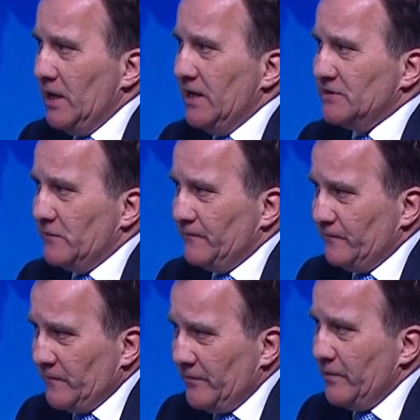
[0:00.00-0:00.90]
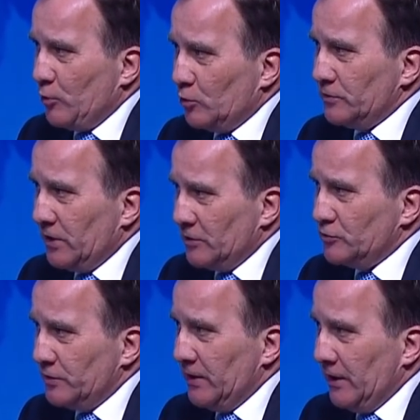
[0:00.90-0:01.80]
is a very important
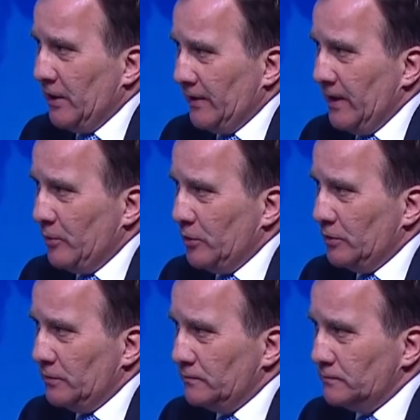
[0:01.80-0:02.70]
country in our neighborhood.